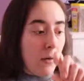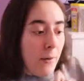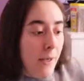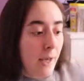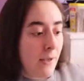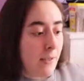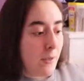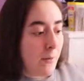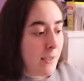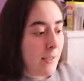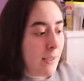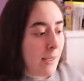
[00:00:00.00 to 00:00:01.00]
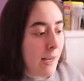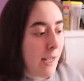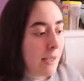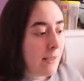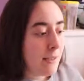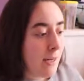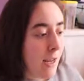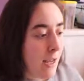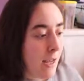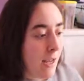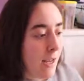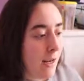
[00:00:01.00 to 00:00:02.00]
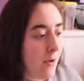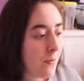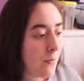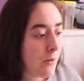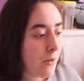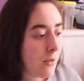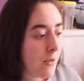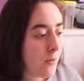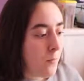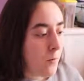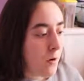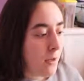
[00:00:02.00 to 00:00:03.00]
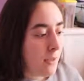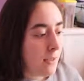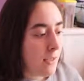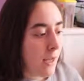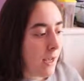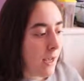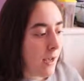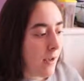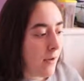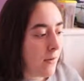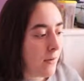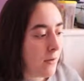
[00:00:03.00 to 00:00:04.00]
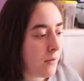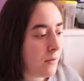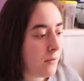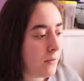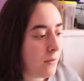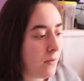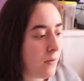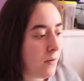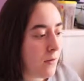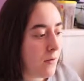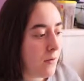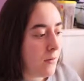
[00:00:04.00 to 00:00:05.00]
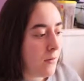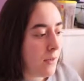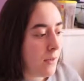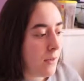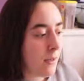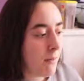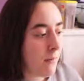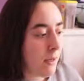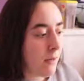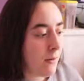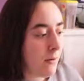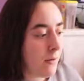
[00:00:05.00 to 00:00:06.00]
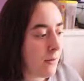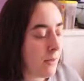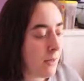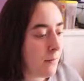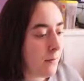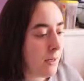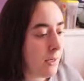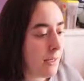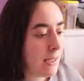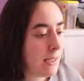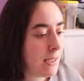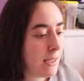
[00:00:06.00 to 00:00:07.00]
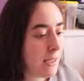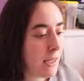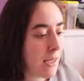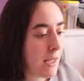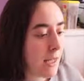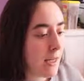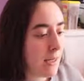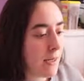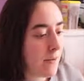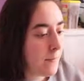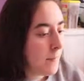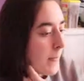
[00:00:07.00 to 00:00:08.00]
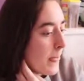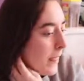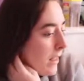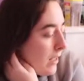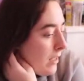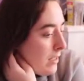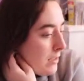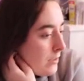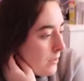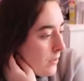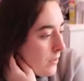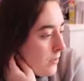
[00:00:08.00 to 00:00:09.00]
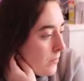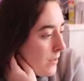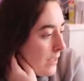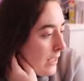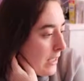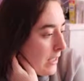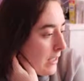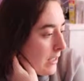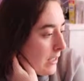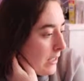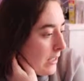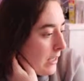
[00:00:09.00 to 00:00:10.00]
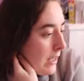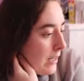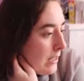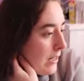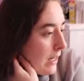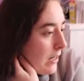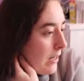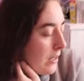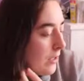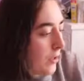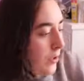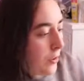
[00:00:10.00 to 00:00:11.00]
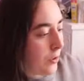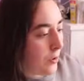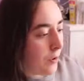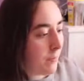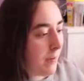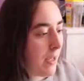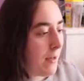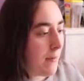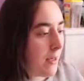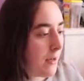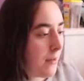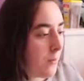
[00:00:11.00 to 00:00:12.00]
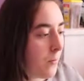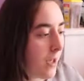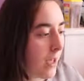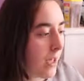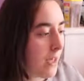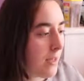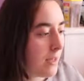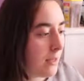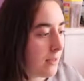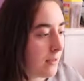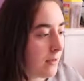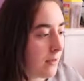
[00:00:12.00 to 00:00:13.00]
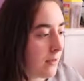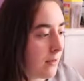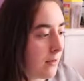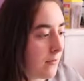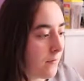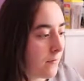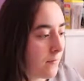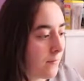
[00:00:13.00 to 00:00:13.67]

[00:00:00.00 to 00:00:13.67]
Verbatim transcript: Okay, so it is the next day, and I really want to have Snow and Paolo get pregnant again so we can get that third baby on the way because, you know,